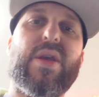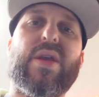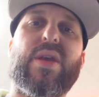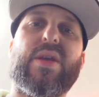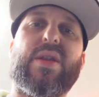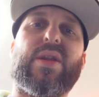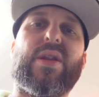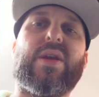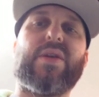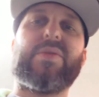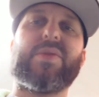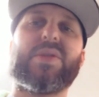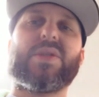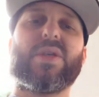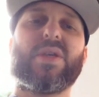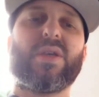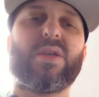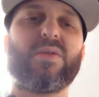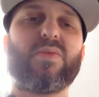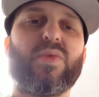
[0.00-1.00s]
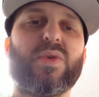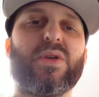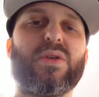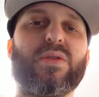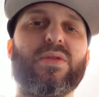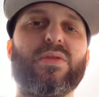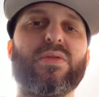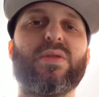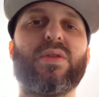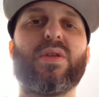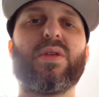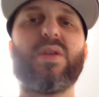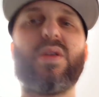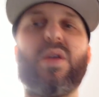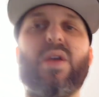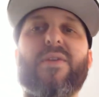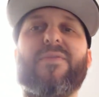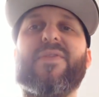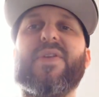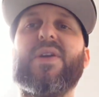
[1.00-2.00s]
And I was like, well,
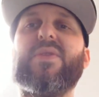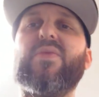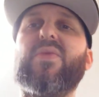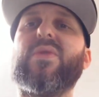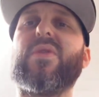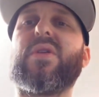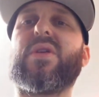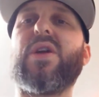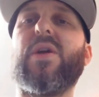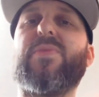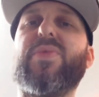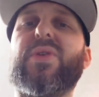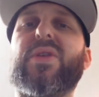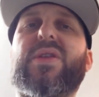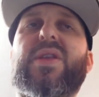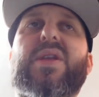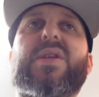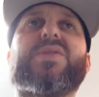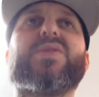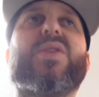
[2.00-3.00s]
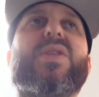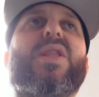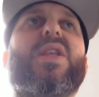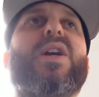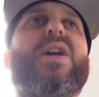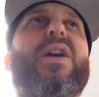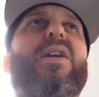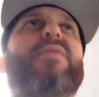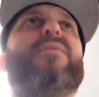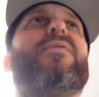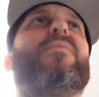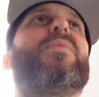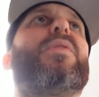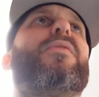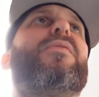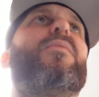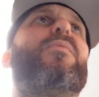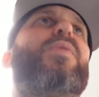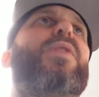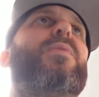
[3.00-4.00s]
I found a couple of things online from
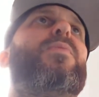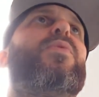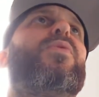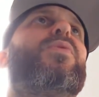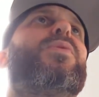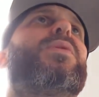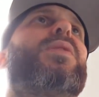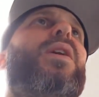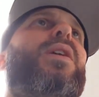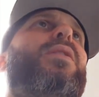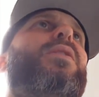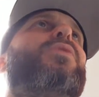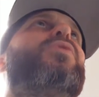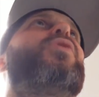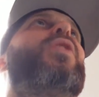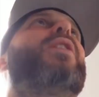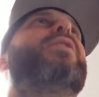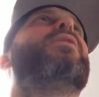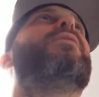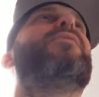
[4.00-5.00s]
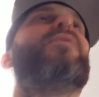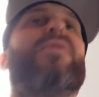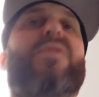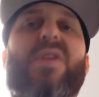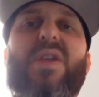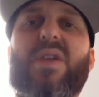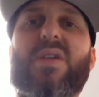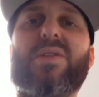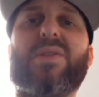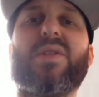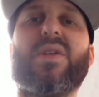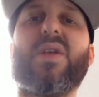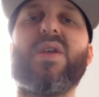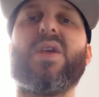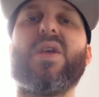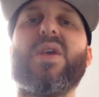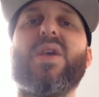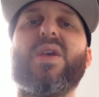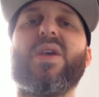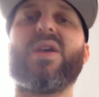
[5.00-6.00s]
different people saying to try different things,
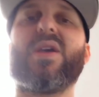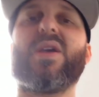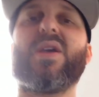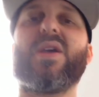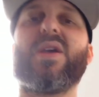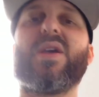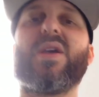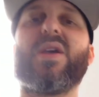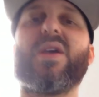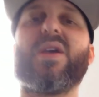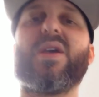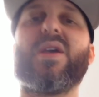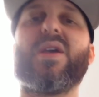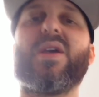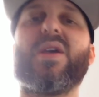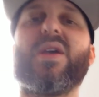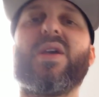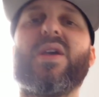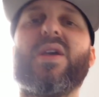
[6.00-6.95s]
and I ended up